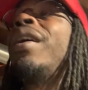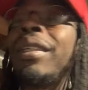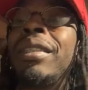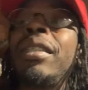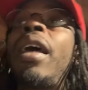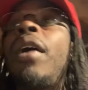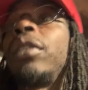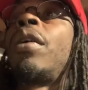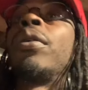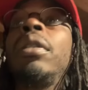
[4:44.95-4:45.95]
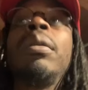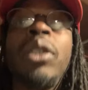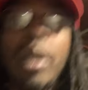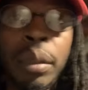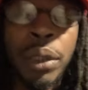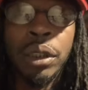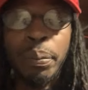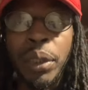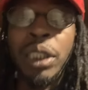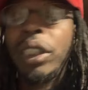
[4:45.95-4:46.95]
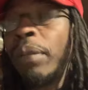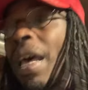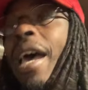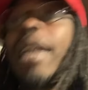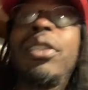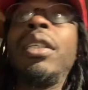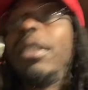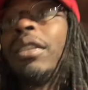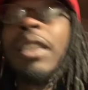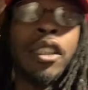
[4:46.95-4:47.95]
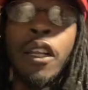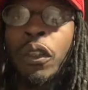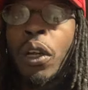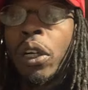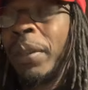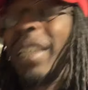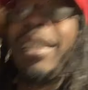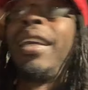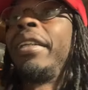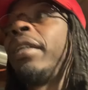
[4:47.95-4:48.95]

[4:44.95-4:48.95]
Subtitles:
can sit down and talk to them and try to put some peace shit behind the scenes and this, that, and the third. But at the end of